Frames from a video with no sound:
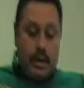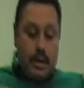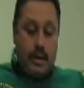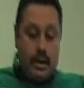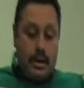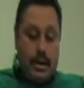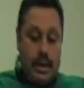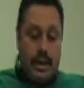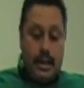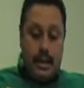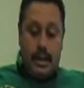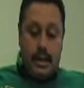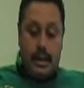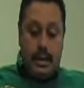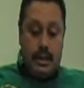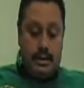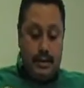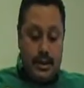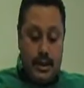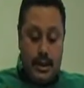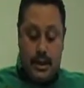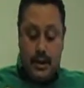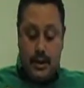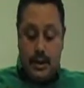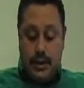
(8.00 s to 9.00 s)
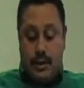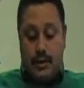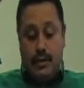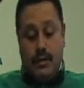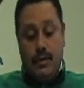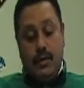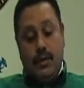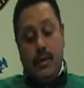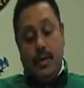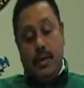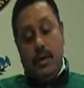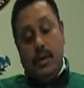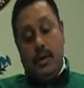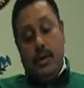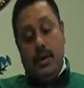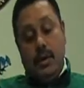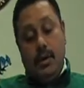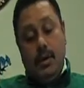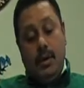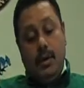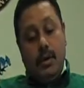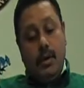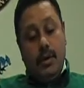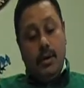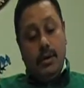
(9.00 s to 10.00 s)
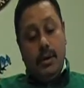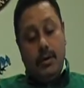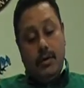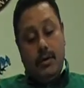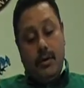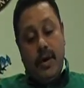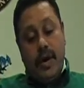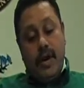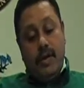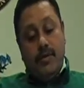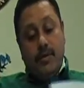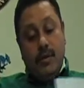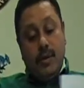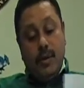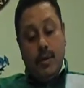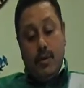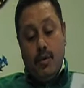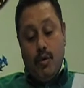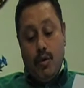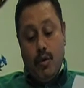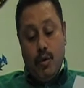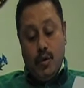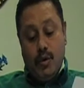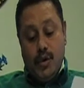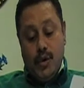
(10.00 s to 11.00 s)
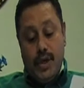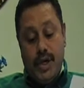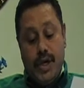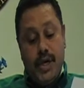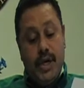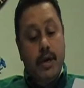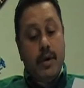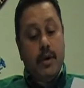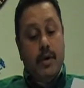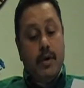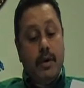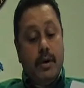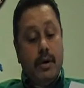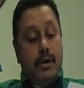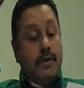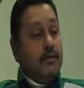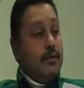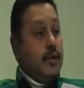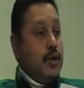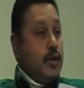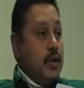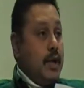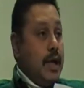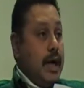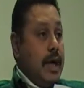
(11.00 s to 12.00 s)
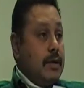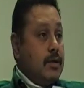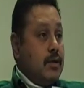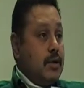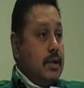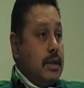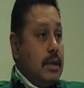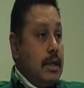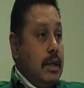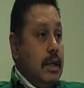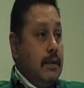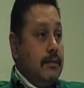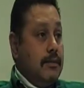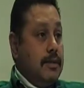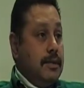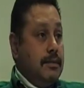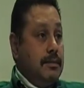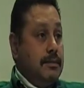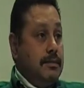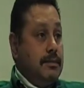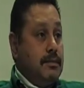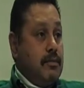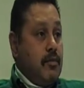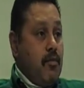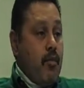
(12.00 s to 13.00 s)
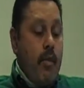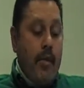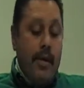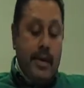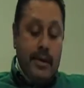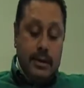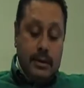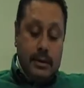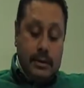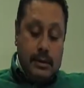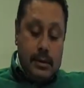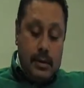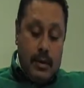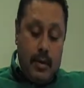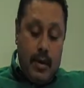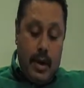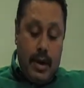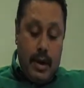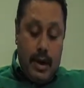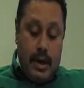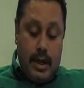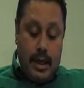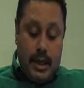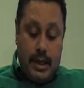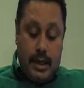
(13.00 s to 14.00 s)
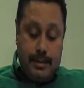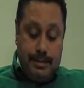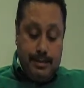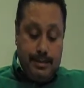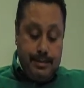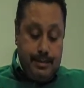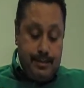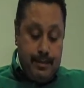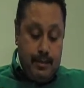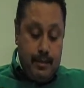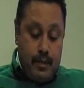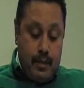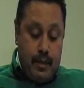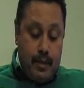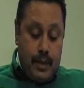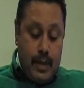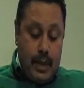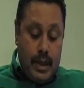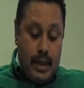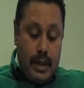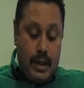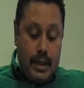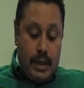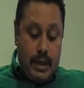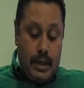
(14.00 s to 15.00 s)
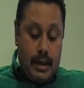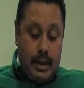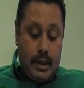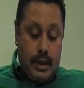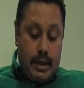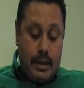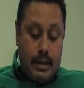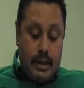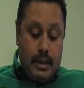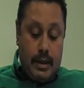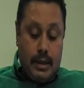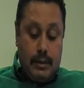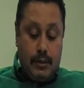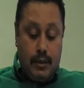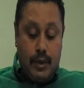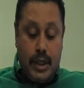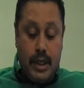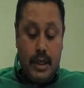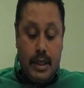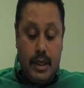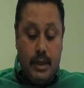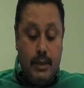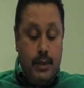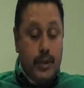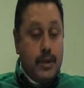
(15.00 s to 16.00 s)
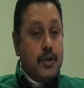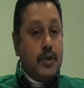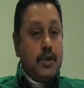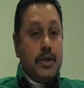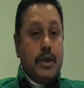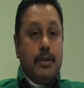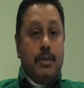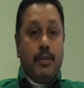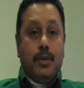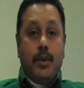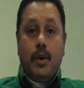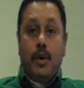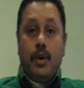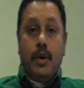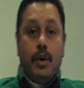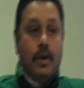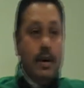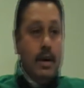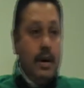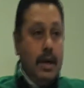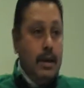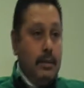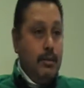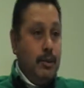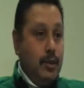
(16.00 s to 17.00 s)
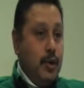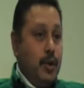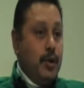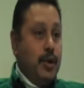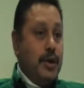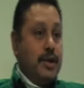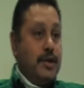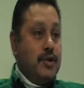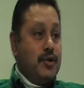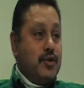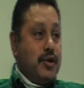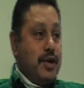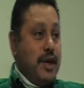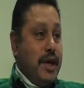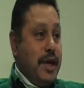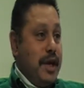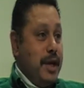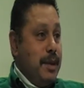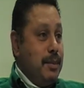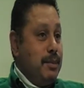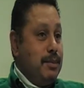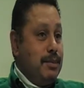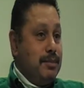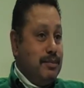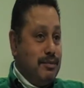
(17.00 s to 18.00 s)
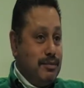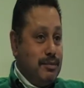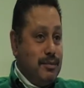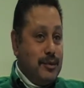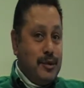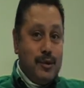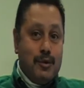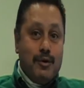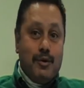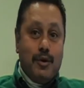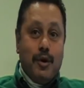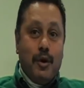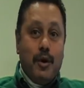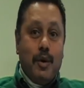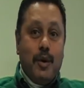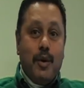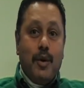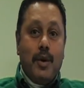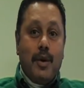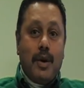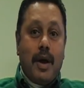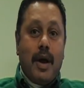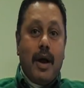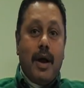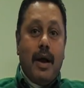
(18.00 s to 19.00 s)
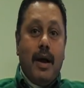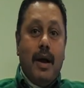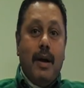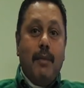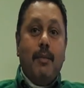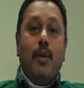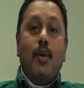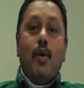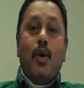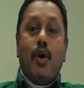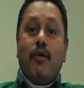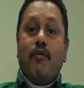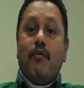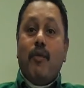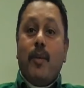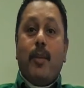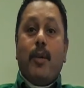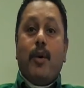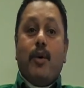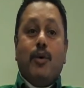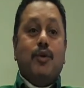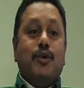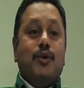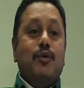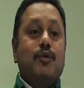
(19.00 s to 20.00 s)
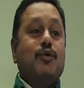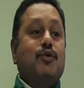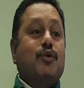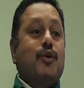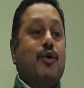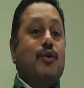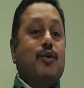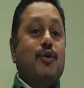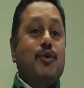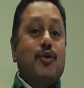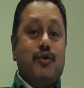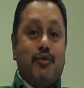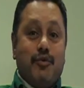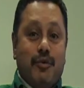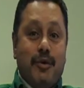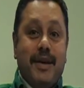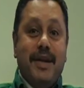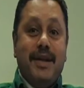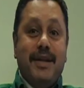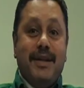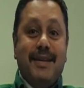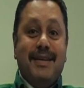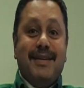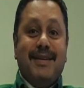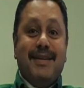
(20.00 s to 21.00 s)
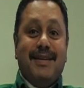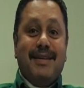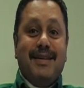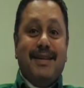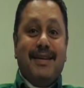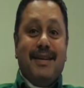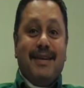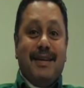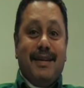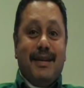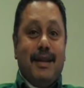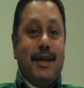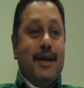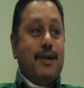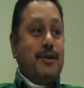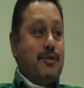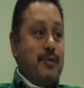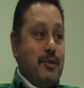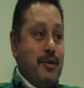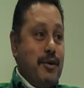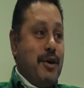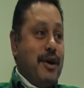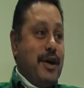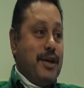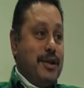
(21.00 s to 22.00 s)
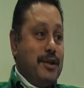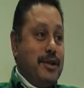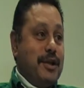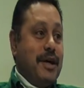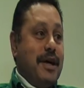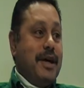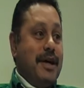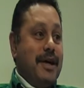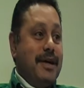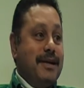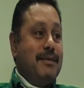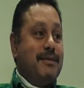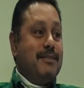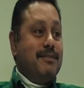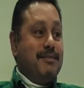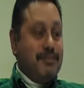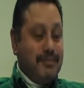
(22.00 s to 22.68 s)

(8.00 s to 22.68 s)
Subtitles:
All right, there's the grant on the closing year of 2011. I try to keep it simple. I'm new at this game, so I'm more of a person who's on the street. That's where I shine.